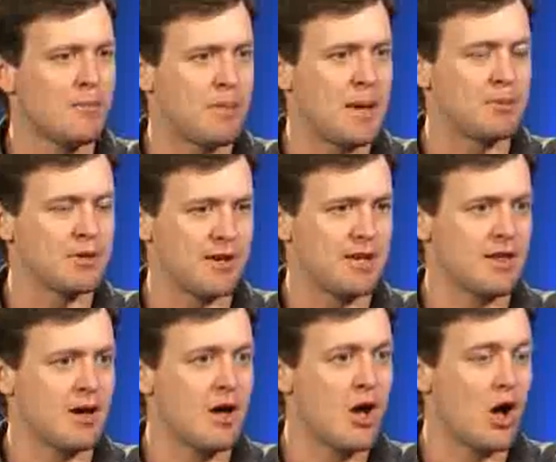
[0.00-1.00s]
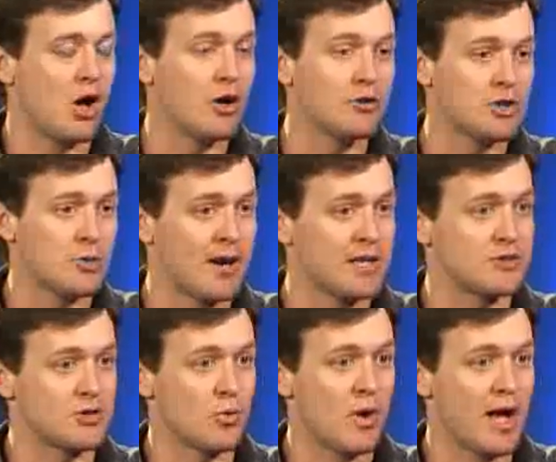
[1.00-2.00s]
people have either owned domains
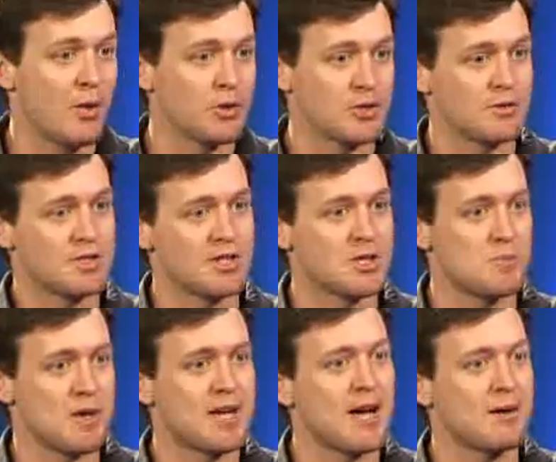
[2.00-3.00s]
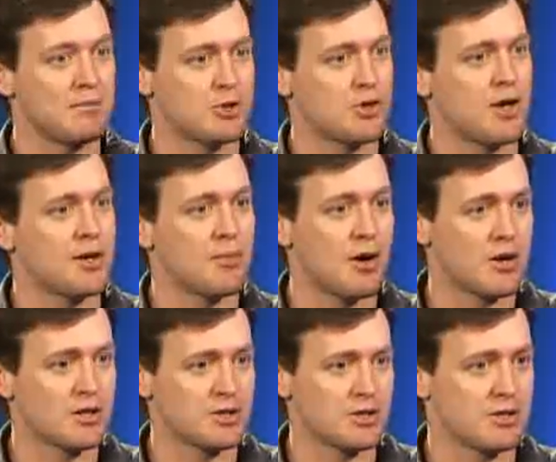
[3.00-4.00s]
for a while, which have since become
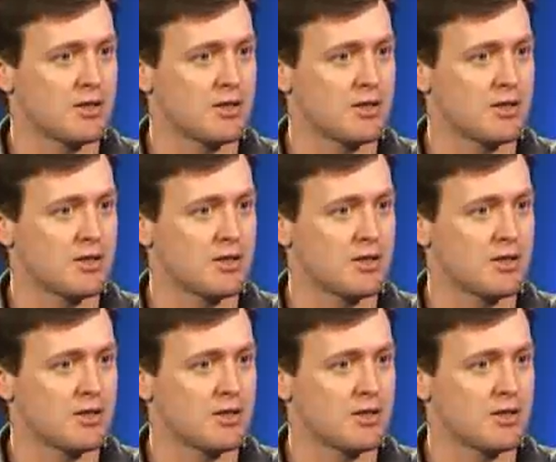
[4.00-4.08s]
trademarks.